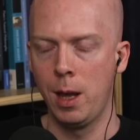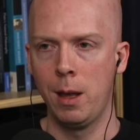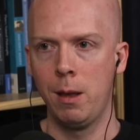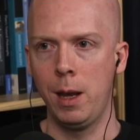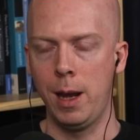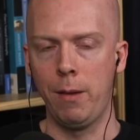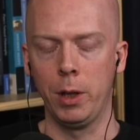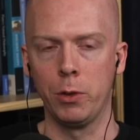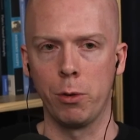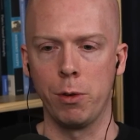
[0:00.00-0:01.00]
yeah, and
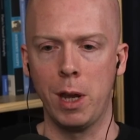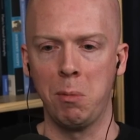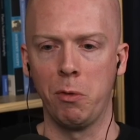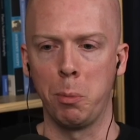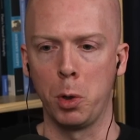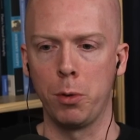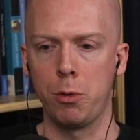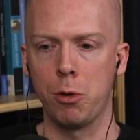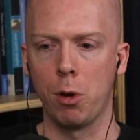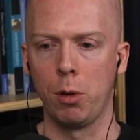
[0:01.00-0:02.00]
having a certain type of
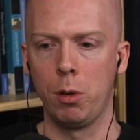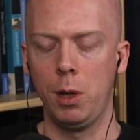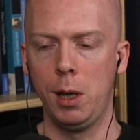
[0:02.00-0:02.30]
birth chart.